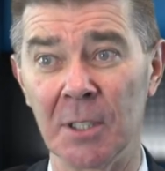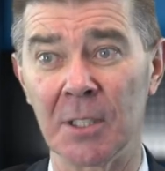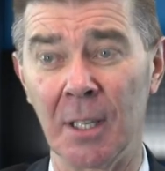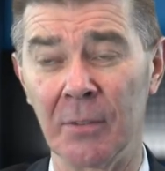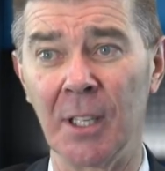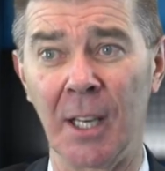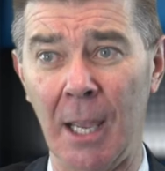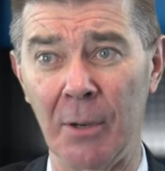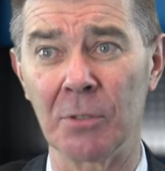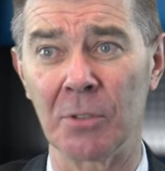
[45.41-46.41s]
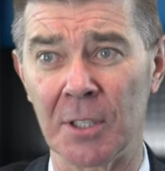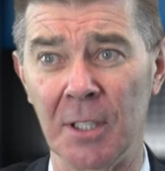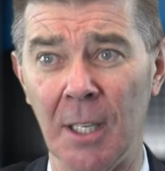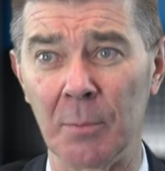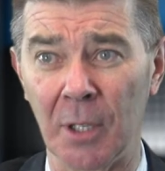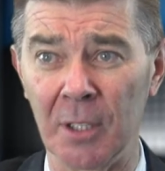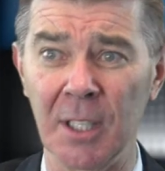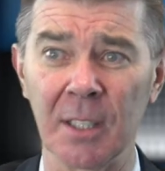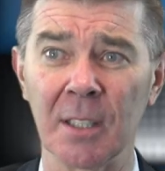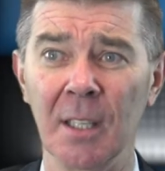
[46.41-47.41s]
discovery and our interest in that
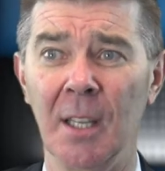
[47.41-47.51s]
project.